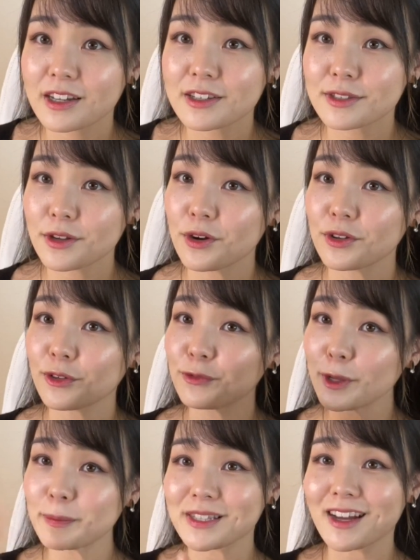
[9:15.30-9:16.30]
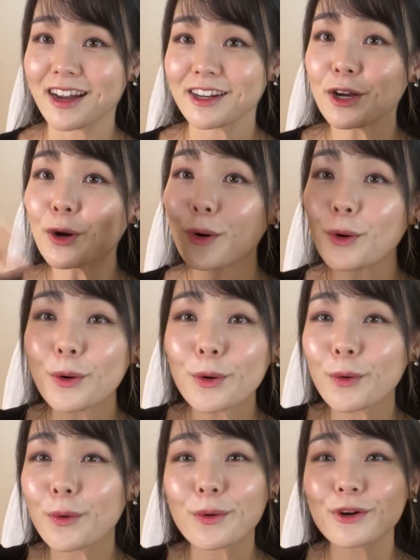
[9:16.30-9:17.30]
So the flip side,
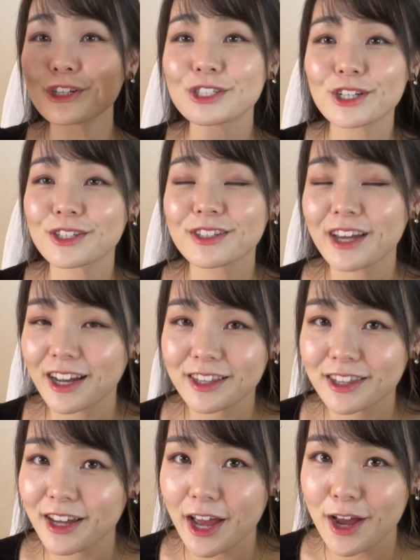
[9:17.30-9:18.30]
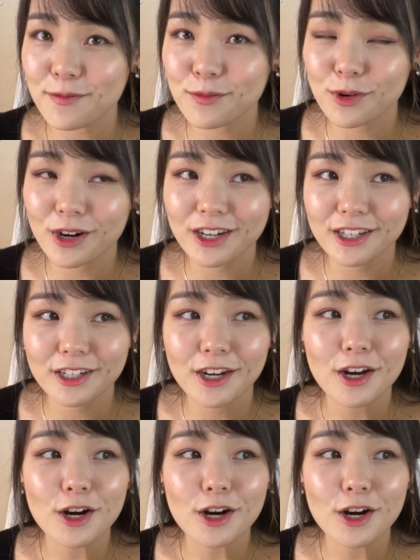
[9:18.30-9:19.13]
who should get the M1